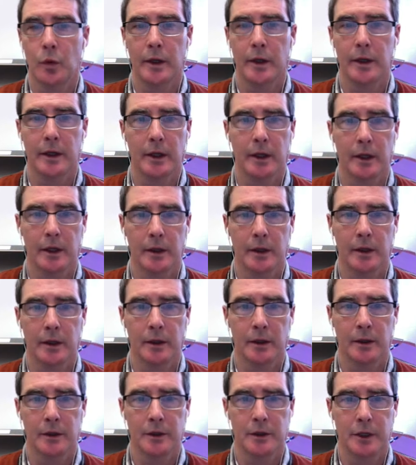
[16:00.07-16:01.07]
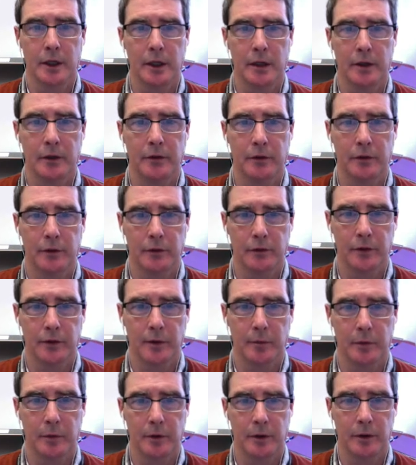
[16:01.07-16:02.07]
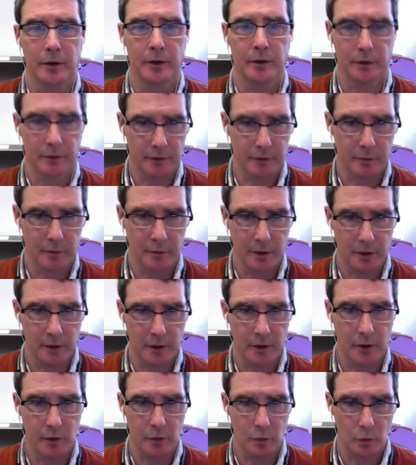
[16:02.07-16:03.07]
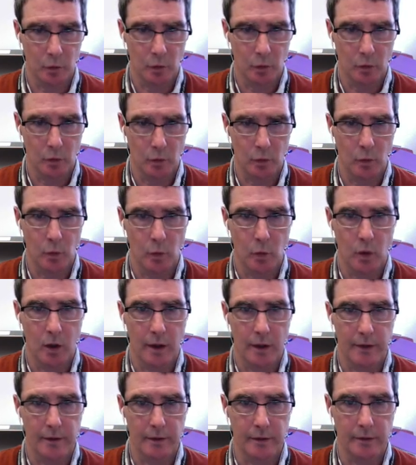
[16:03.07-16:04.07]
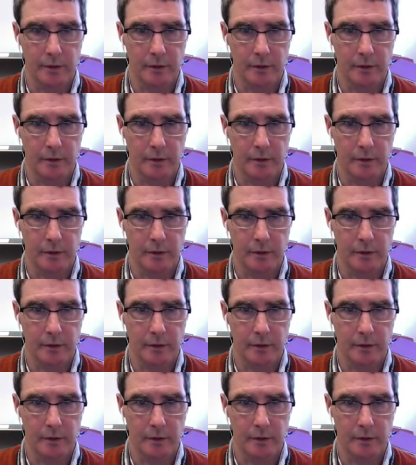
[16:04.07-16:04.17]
can change this up here to be 1,